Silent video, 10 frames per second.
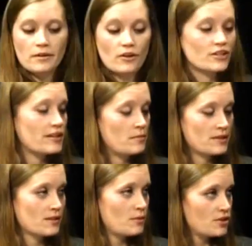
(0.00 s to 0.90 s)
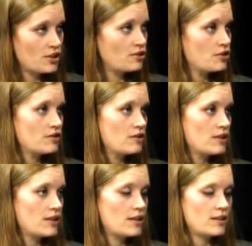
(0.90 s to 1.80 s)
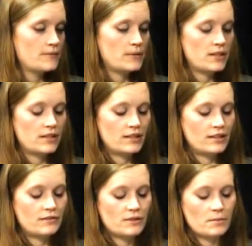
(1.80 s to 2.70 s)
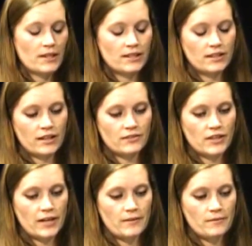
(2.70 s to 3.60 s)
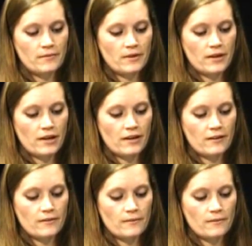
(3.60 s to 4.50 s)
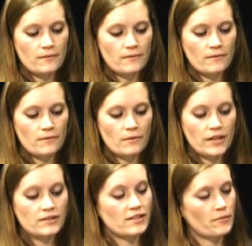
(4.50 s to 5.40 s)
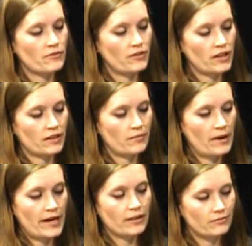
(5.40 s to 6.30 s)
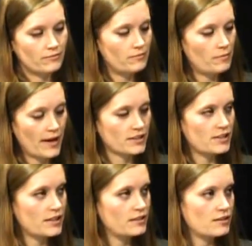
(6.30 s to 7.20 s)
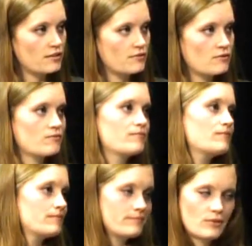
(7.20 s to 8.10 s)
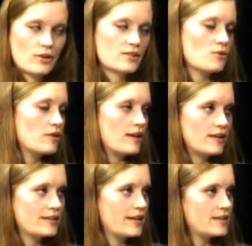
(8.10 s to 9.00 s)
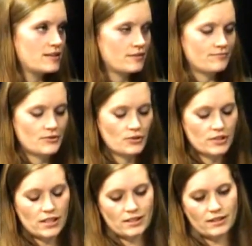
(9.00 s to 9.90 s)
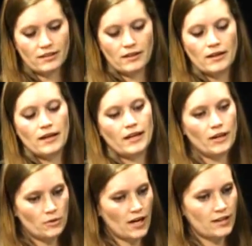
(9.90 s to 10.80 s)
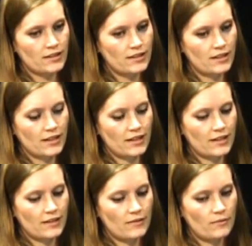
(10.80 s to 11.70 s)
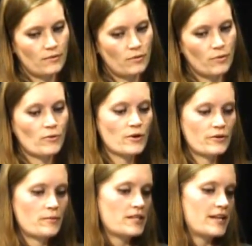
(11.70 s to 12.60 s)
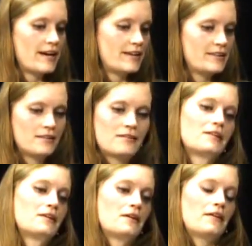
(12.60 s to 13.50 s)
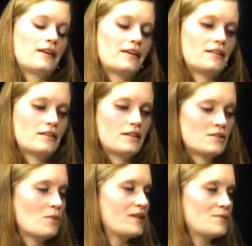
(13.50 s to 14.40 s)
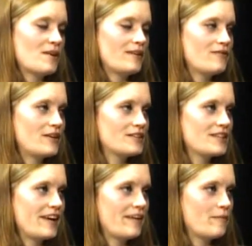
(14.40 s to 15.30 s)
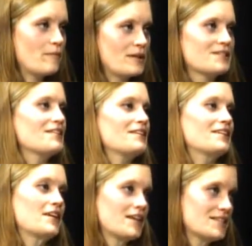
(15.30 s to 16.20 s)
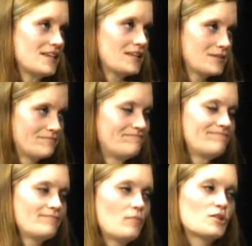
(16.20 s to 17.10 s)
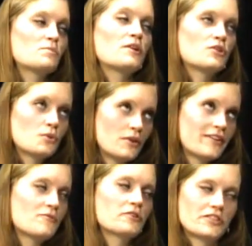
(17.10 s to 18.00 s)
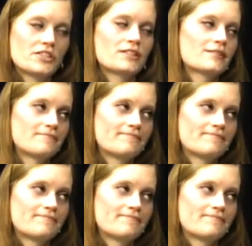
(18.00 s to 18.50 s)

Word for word: going to the Episcopal Church um, and have spent a lot of time um, in some of the pagan practices of cross quarter holidays and solstice and equinox, um, more with my dad. And I think at this point it's probably fair to say I'm basically agnostic, more spiritual than religious.